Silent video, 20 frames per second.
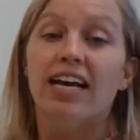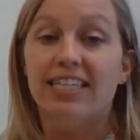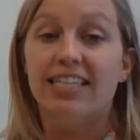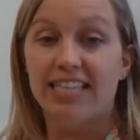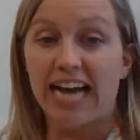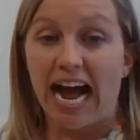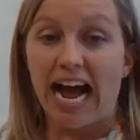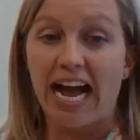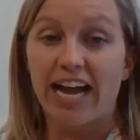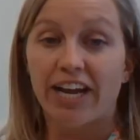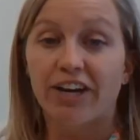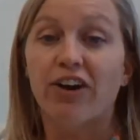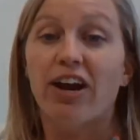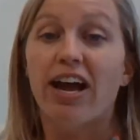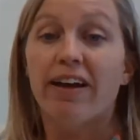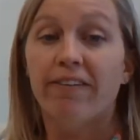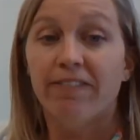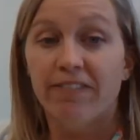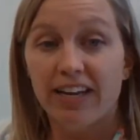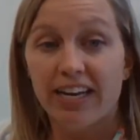A
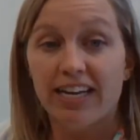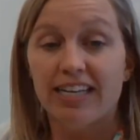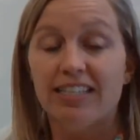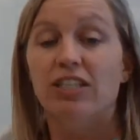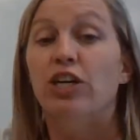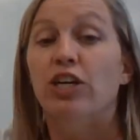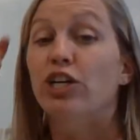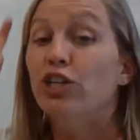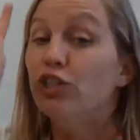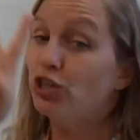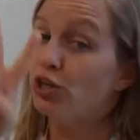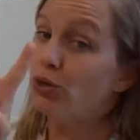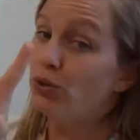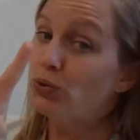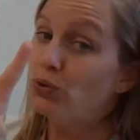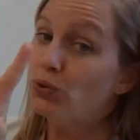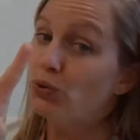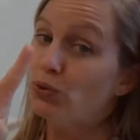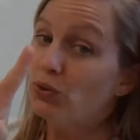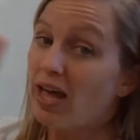digraph is
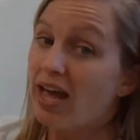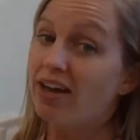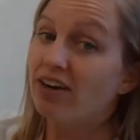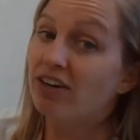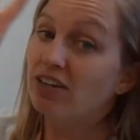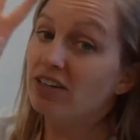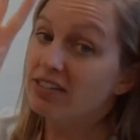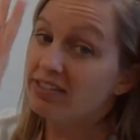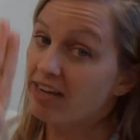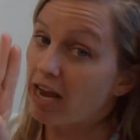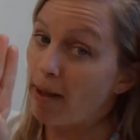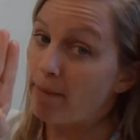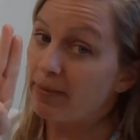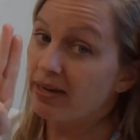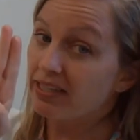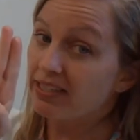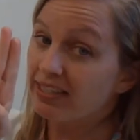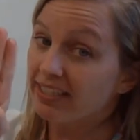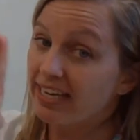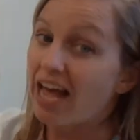two letters
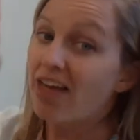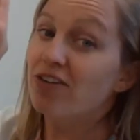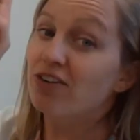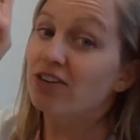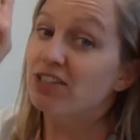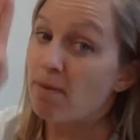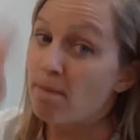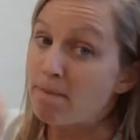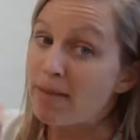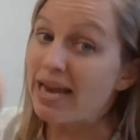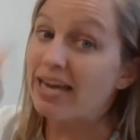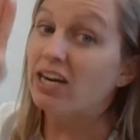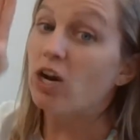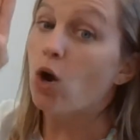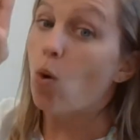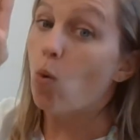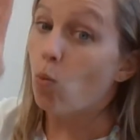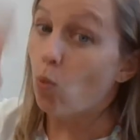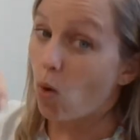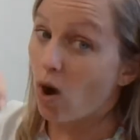coming together to make
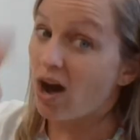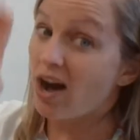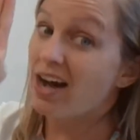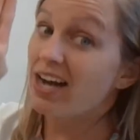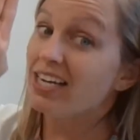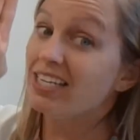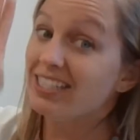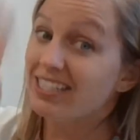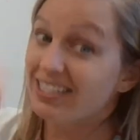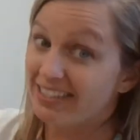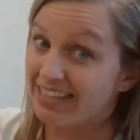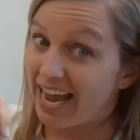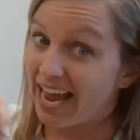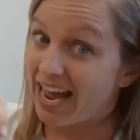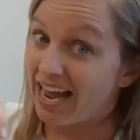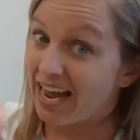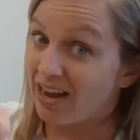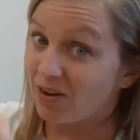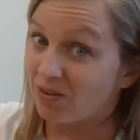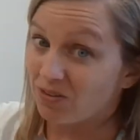one
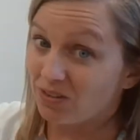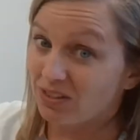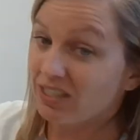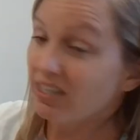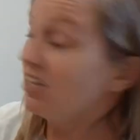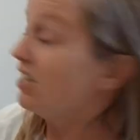sound.